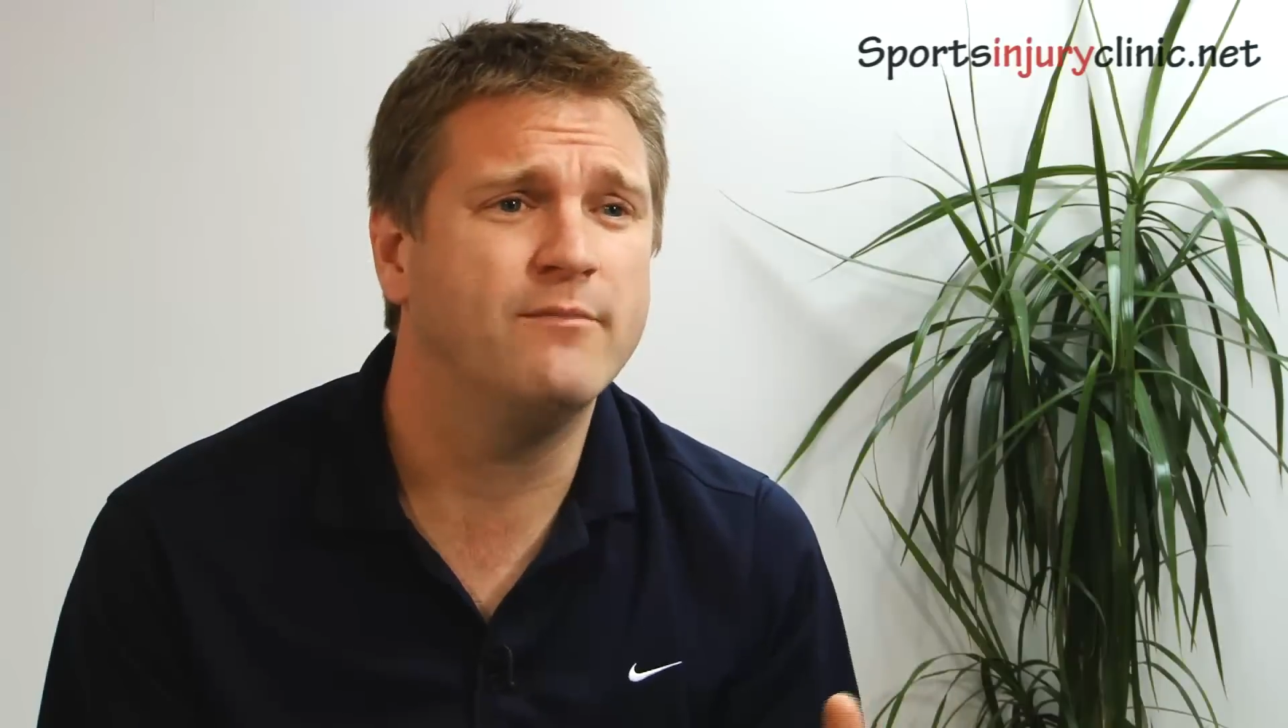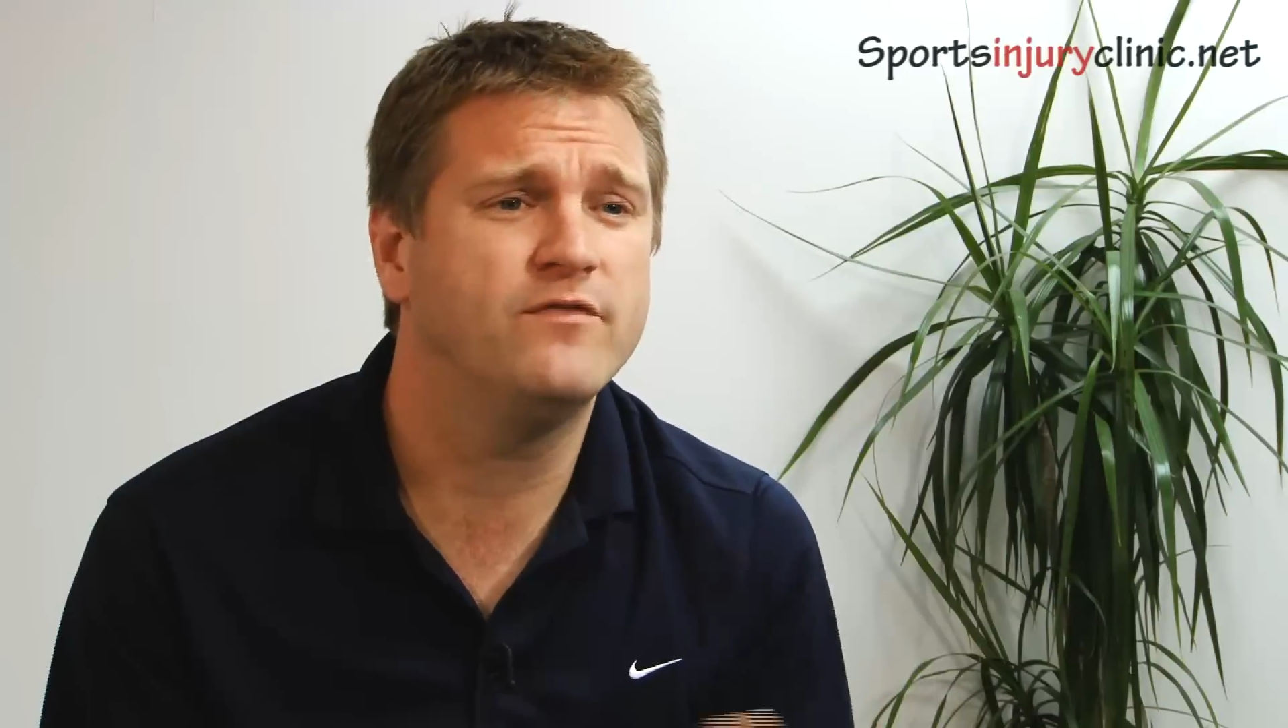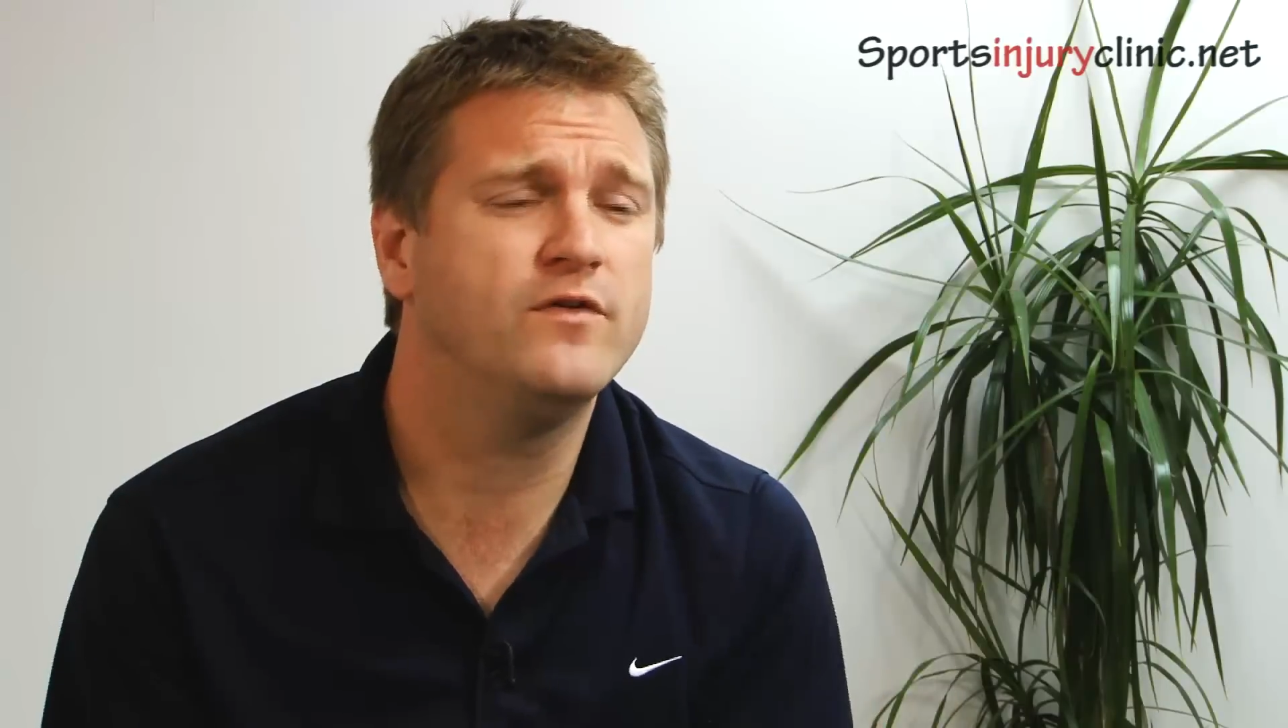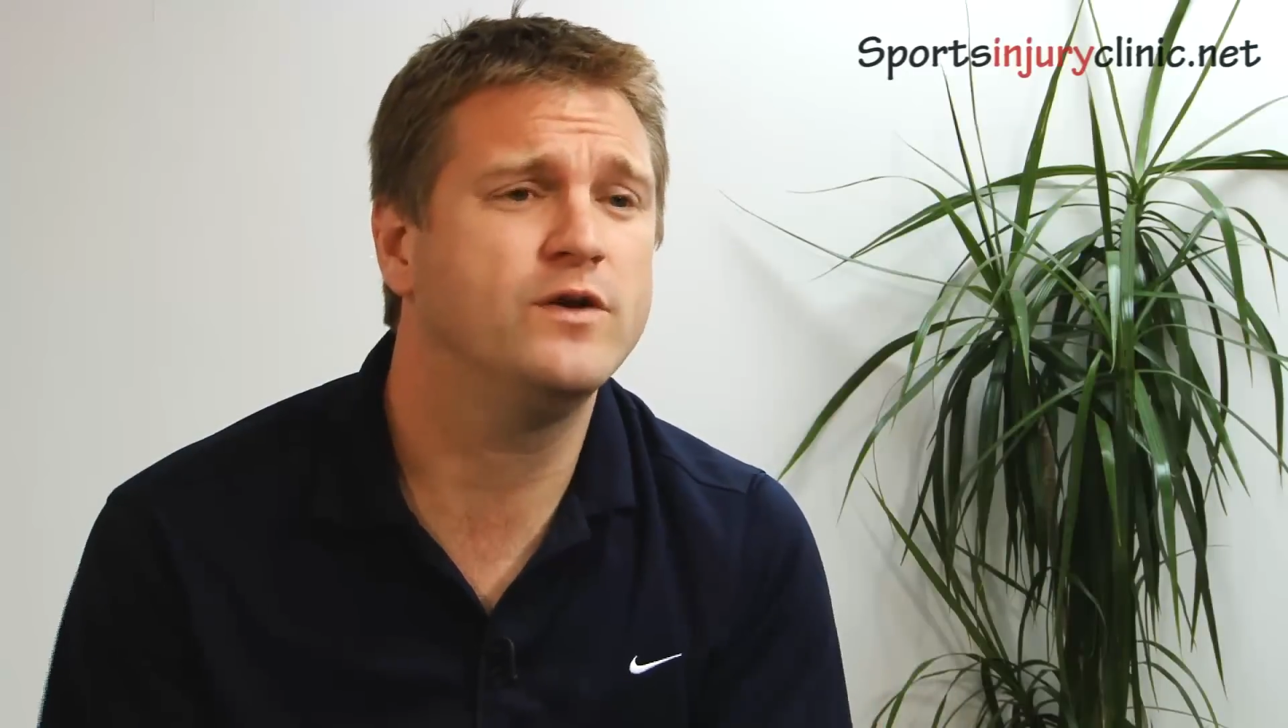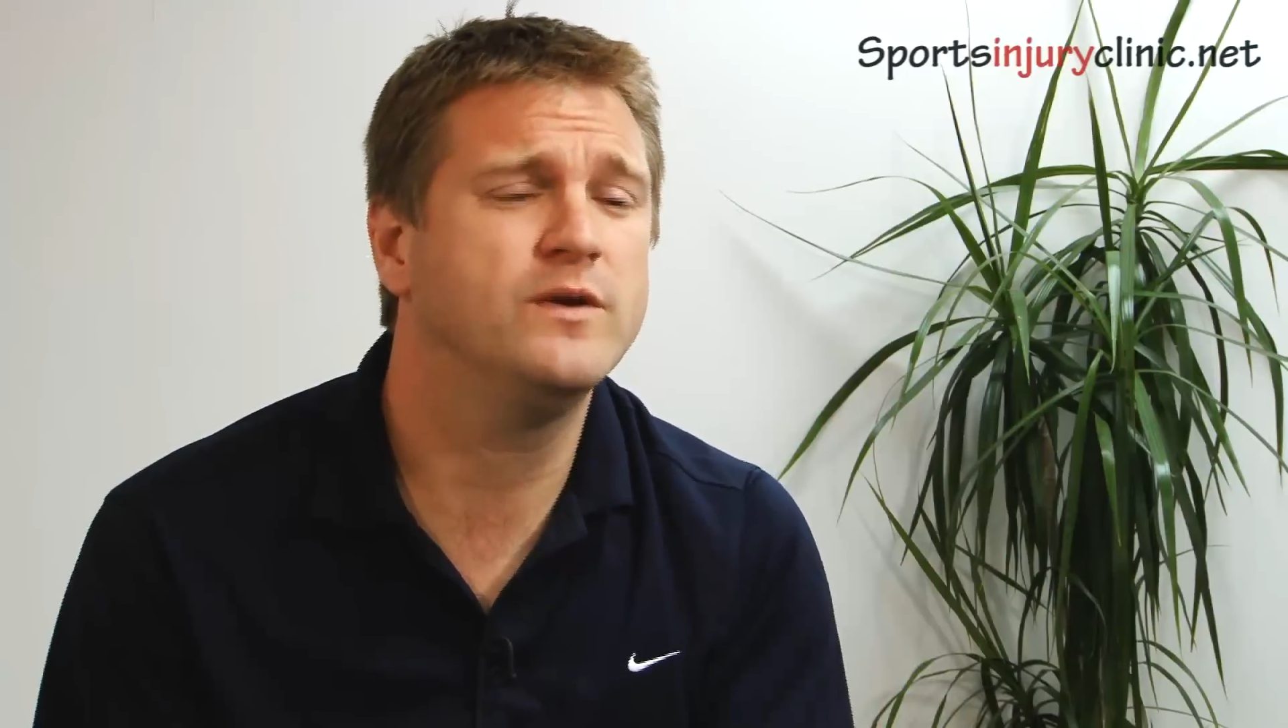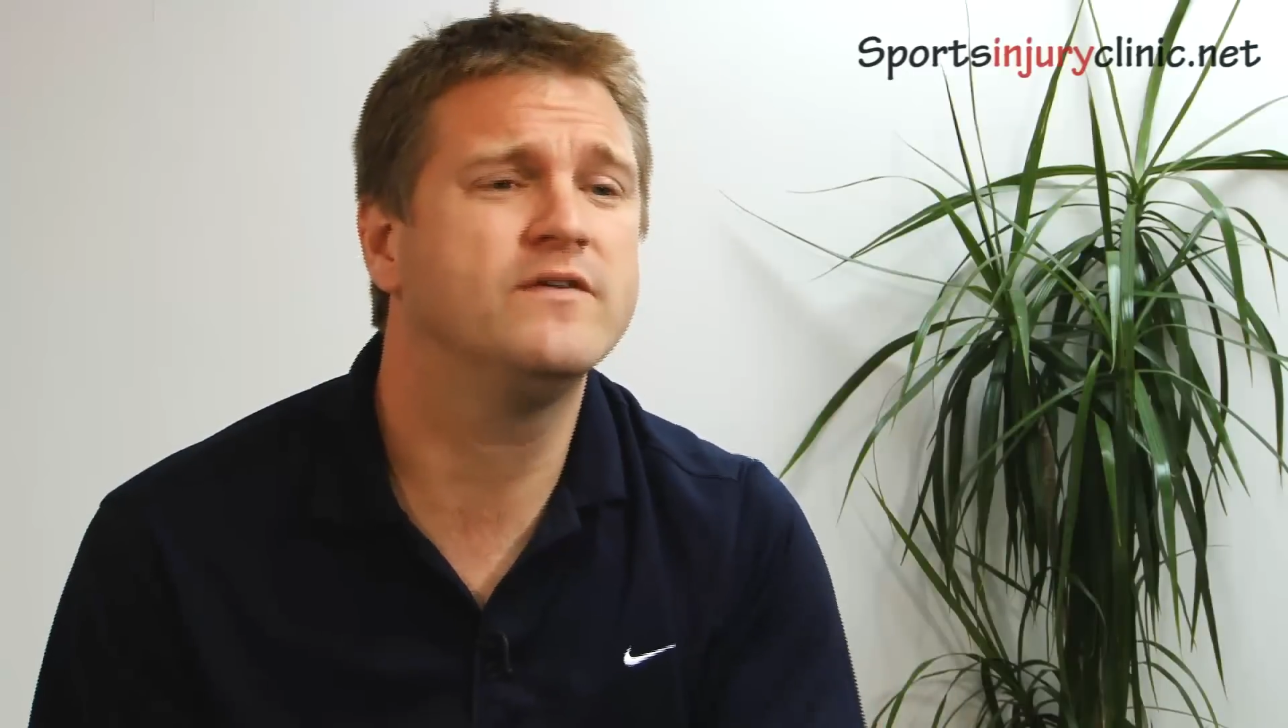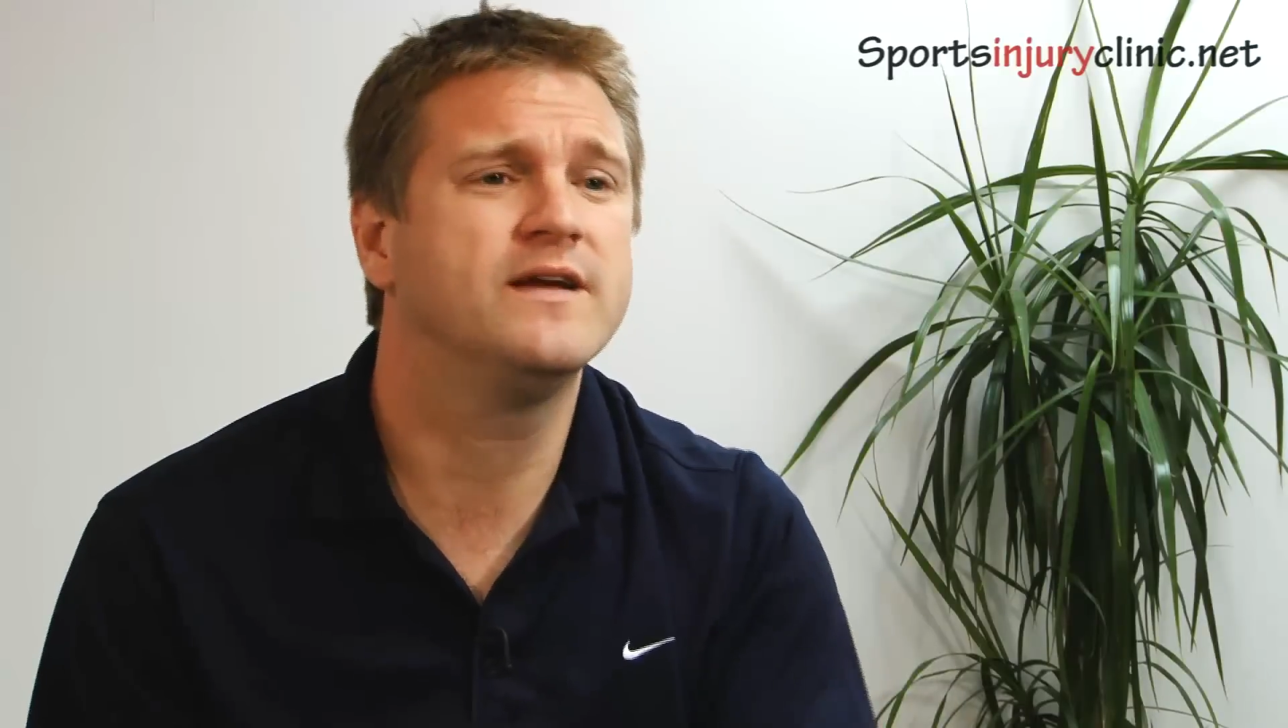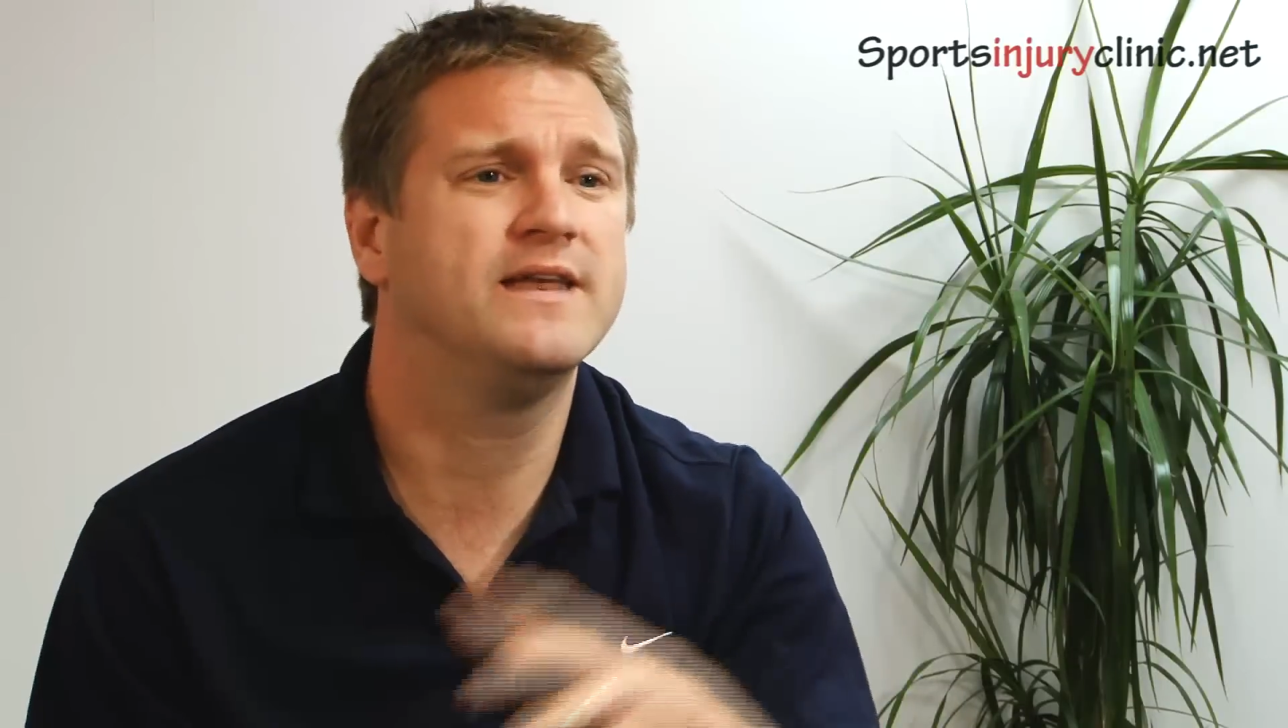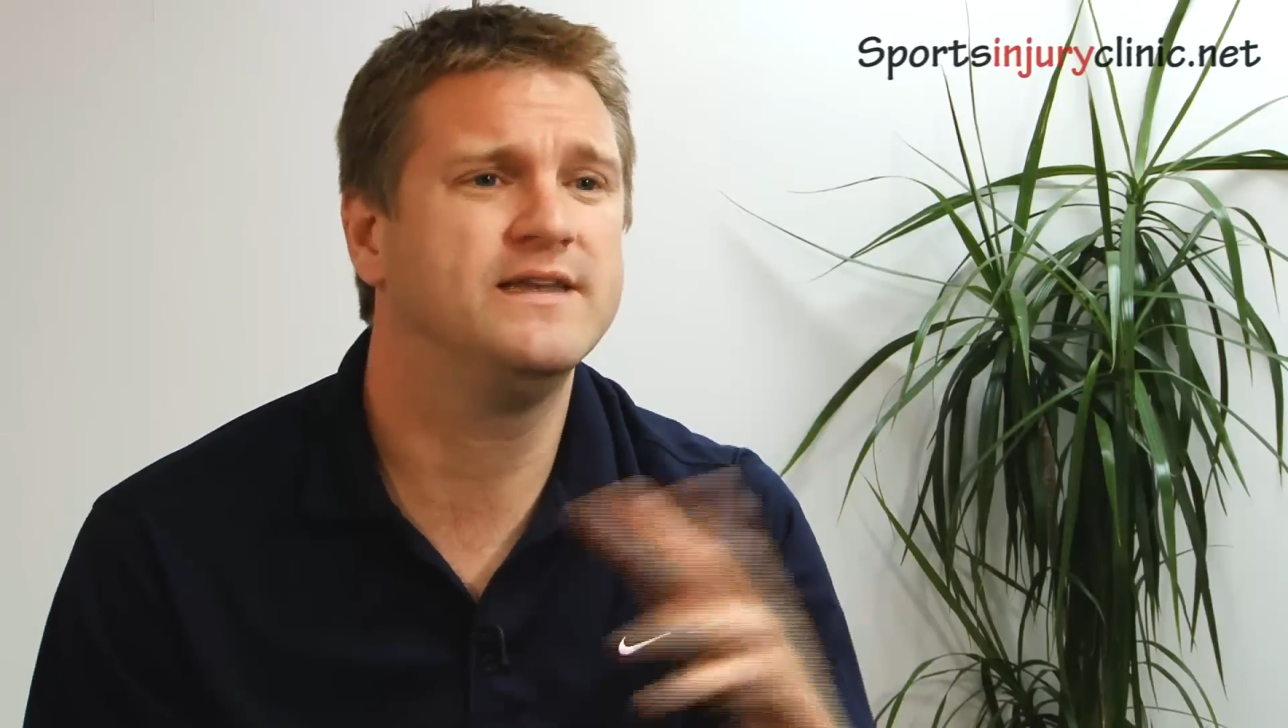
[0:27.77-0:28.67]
before you even get